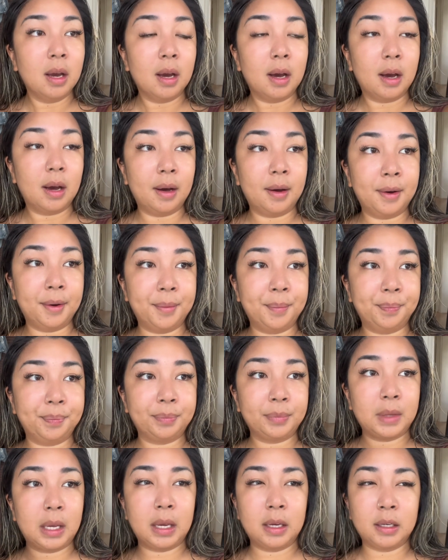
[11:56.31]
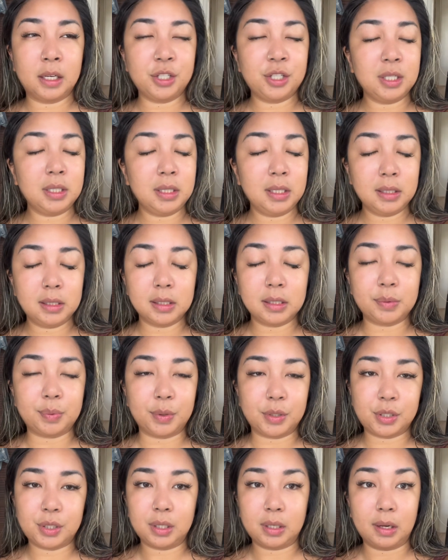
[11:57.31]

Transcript: And I just need to switch it